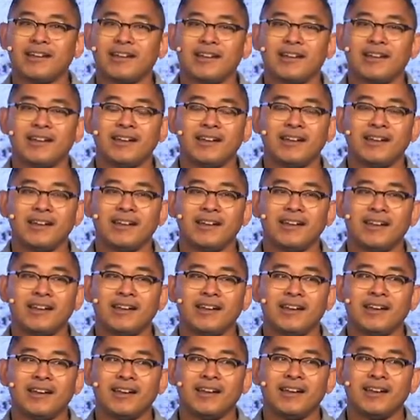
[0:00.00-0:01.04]

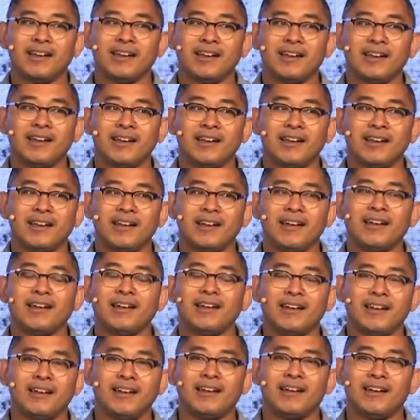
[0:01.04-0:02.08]

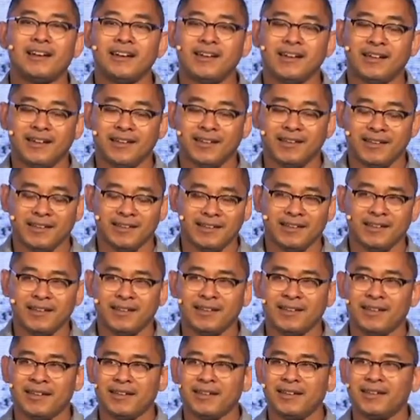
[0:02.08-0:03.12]

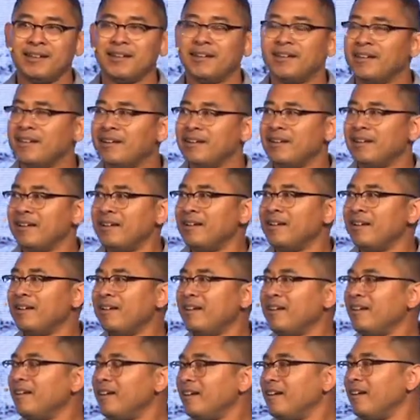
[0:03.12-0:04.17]

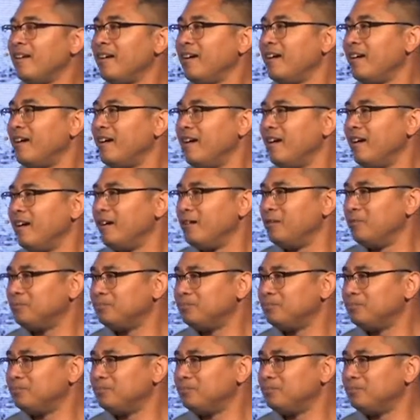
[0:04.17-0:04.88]
No one is speaking in this clip.